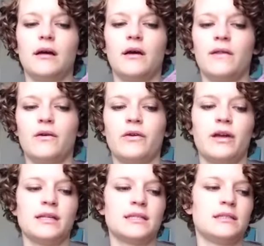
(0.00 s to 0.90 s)
although there
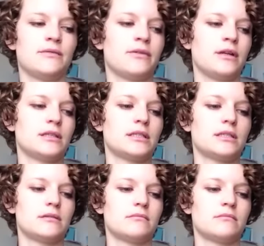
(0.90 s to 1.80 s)
is a
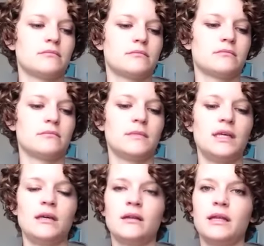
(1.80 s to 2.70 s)
different
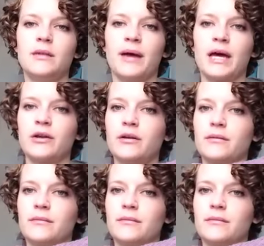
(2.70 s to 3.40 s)
heel in the pattern.